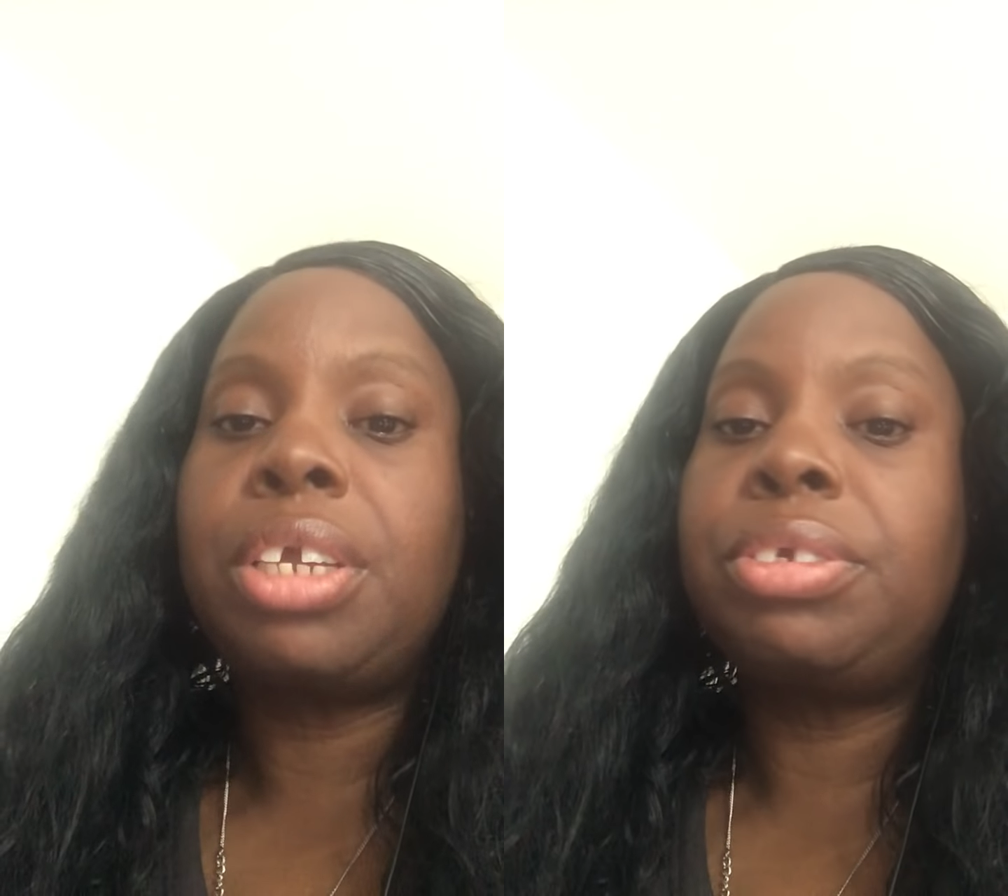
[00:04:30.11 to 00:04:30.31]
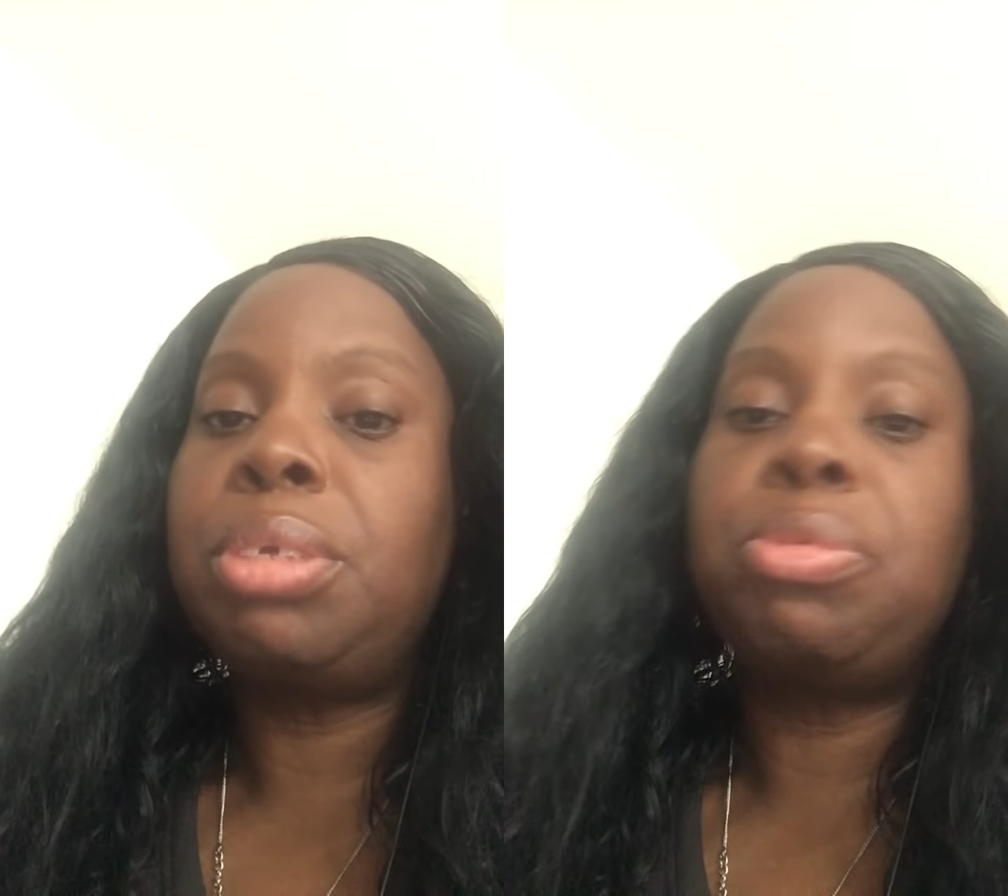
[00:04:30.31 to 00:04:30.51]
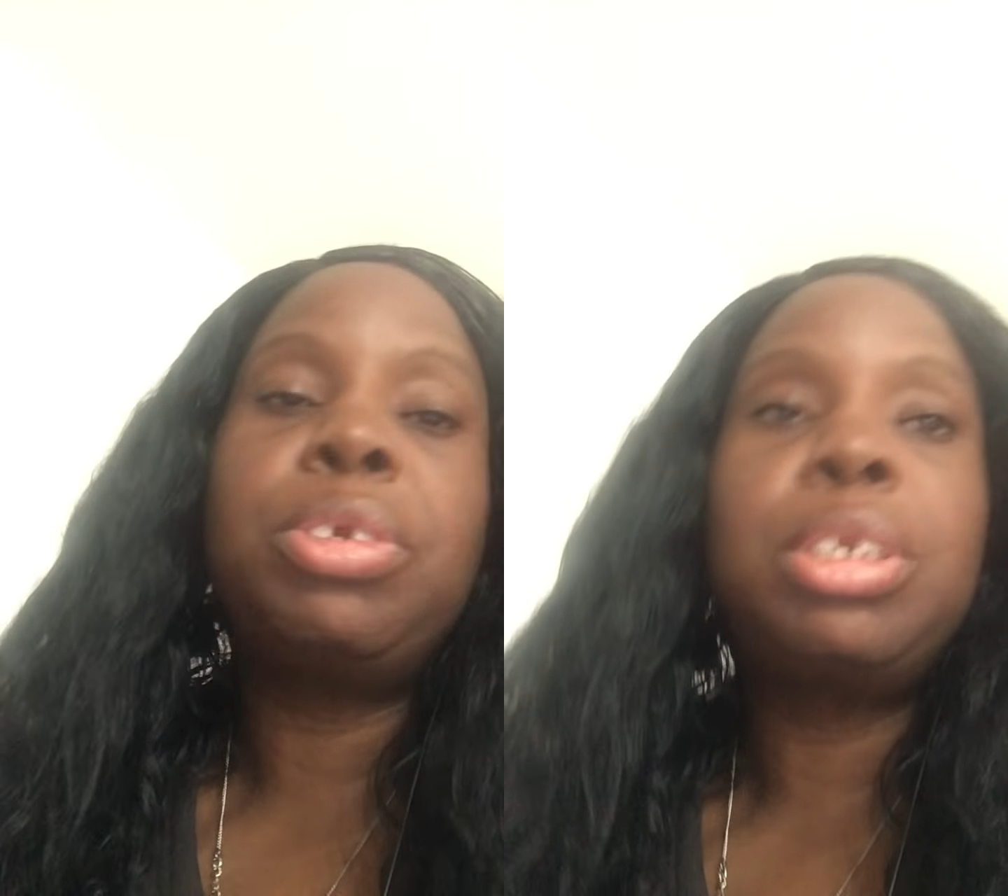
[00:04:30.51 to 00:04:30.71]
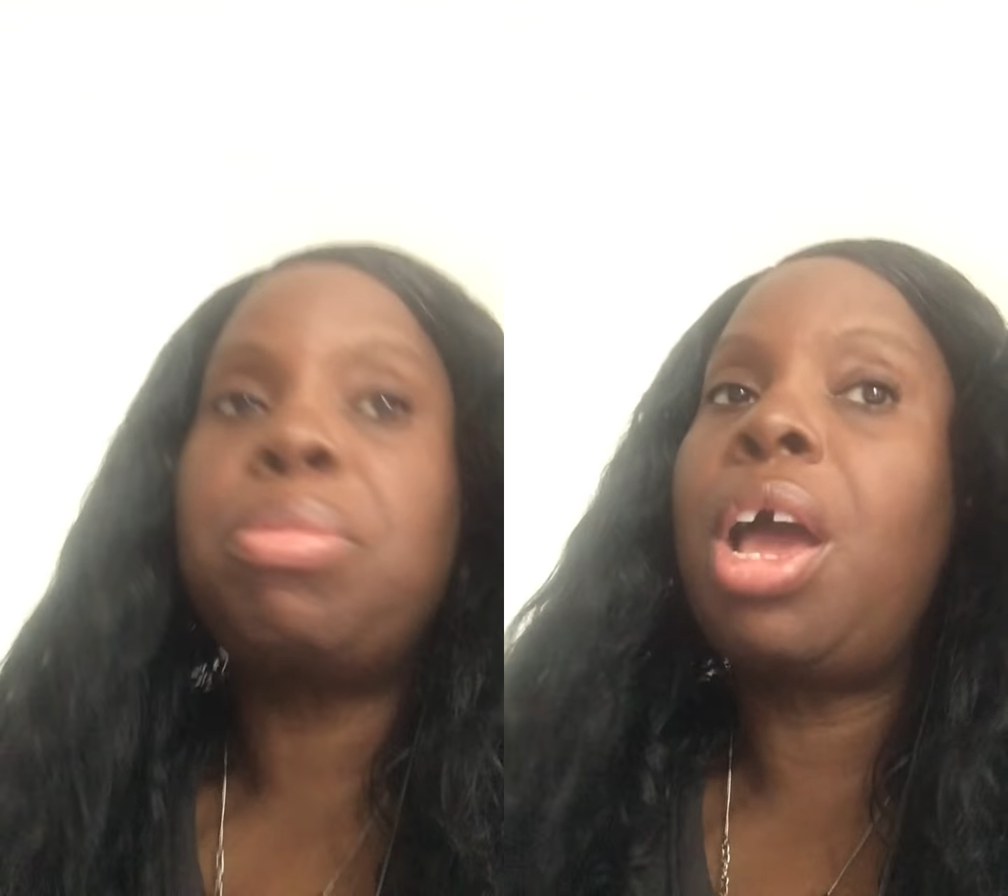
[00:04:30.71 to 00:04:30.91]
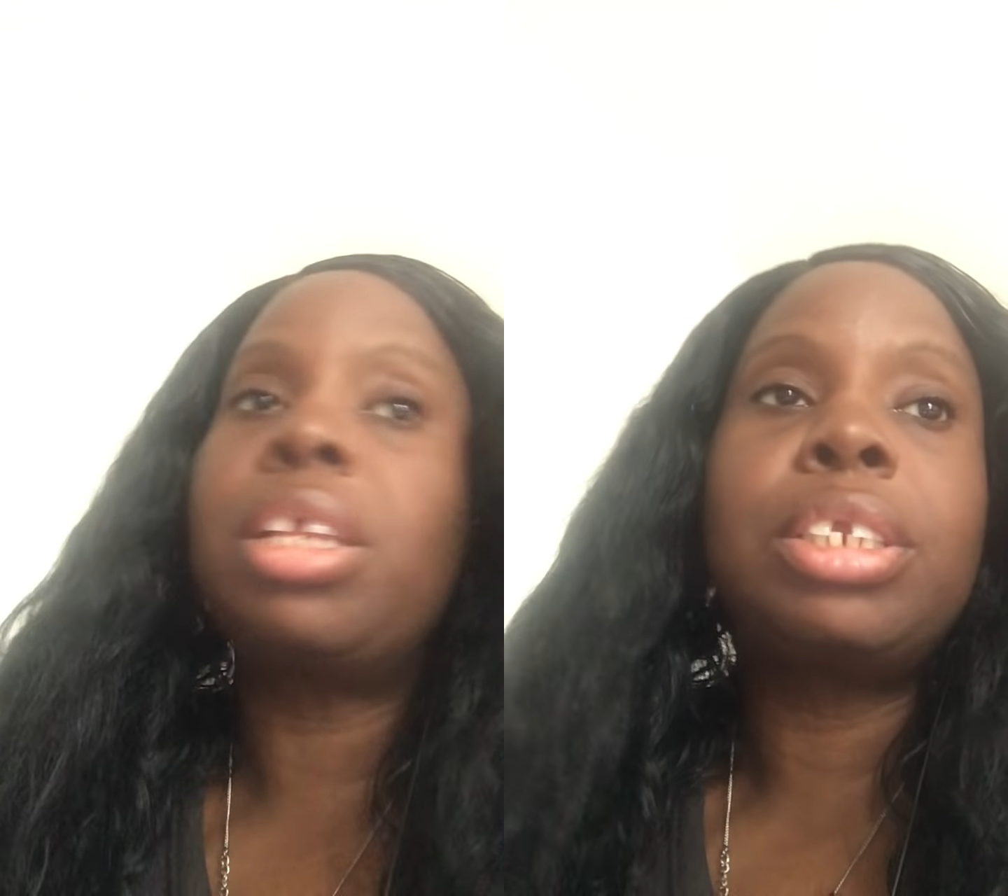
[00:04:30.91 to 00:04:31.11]
or something, one of them
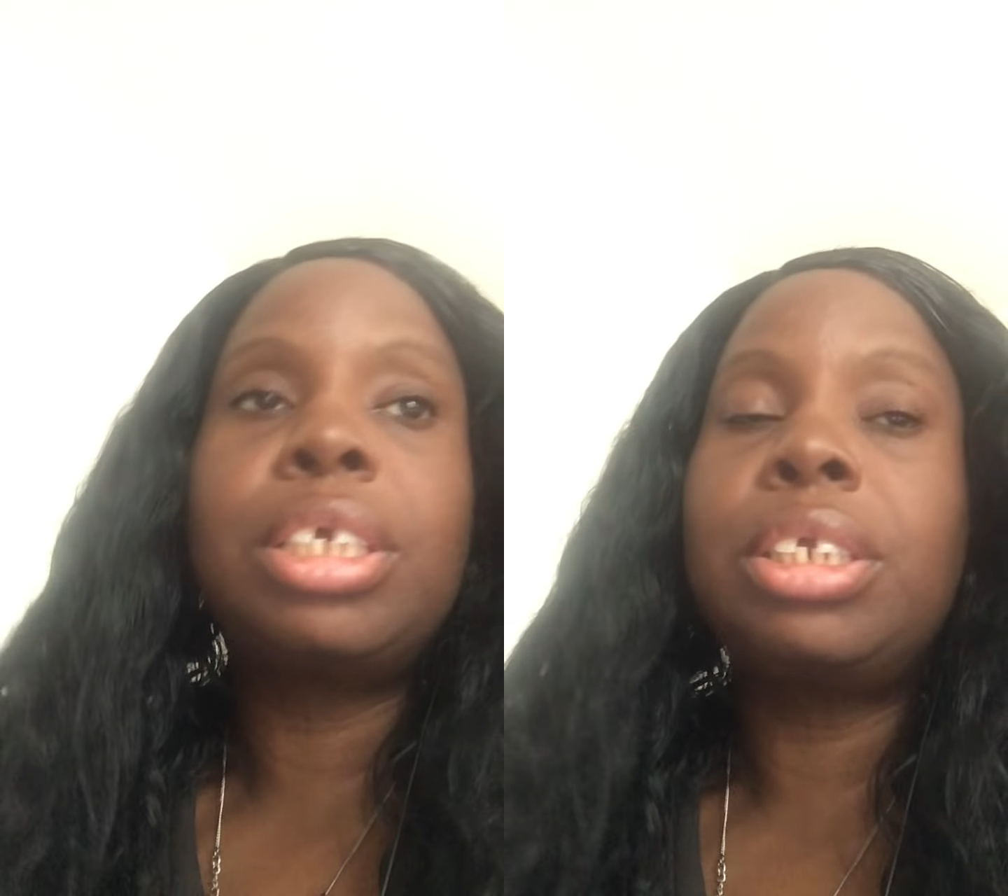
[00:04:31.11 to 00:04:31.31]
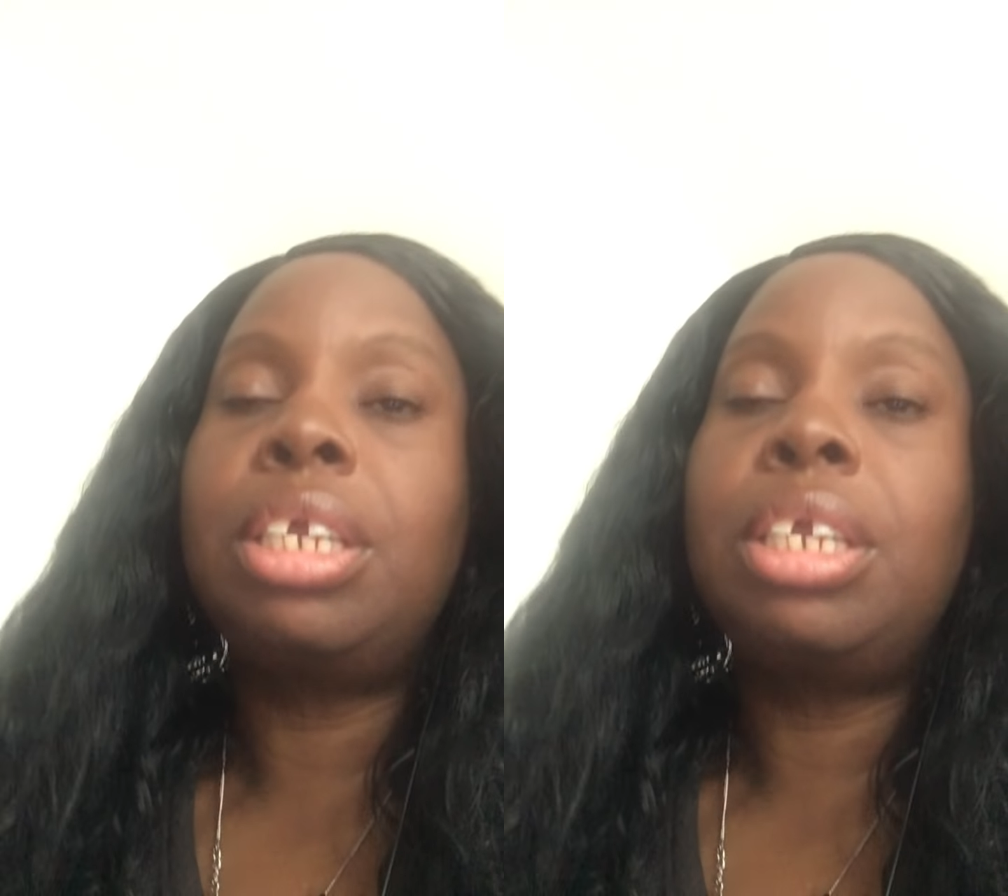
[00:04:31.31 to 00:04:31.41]
holidays.